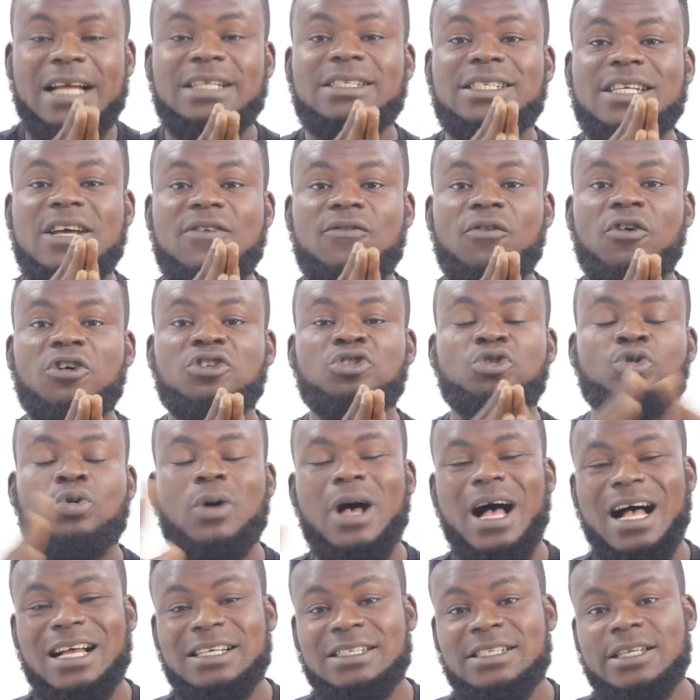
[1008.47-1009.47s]
endeavor
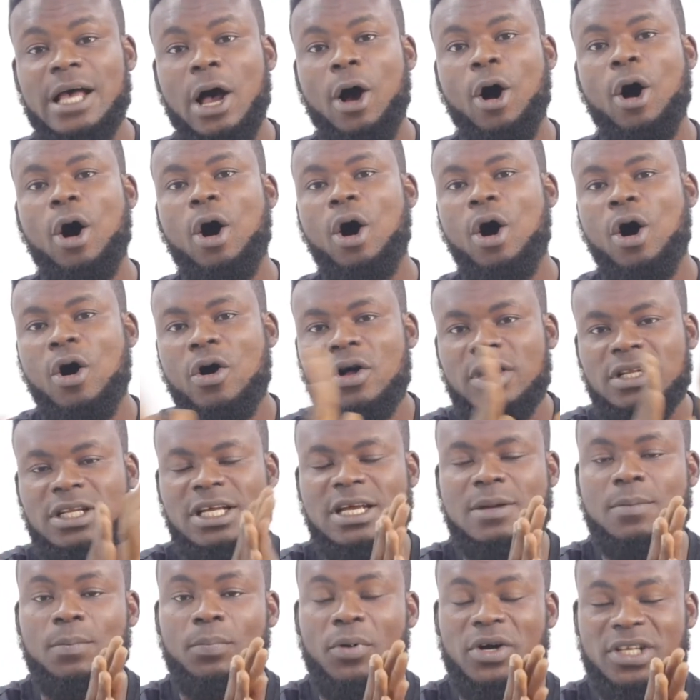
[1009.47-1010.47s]
to answer all
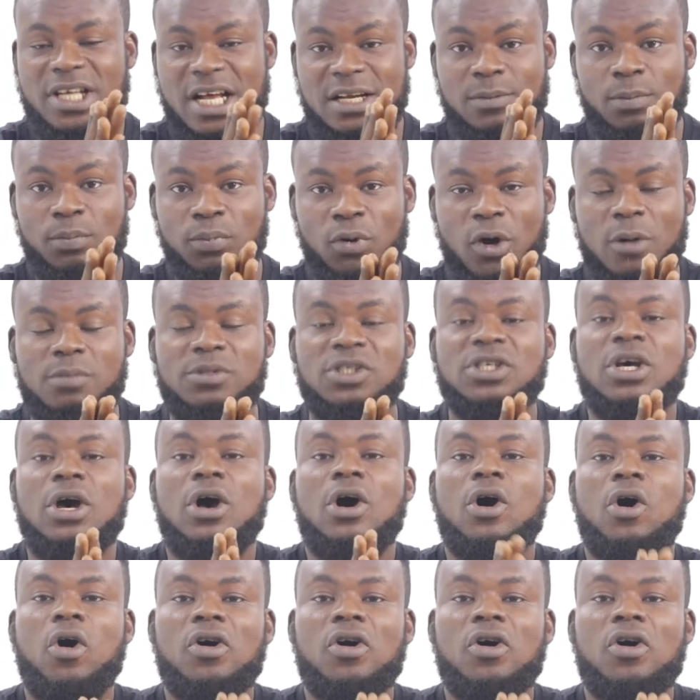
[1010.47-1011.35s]
the important prompts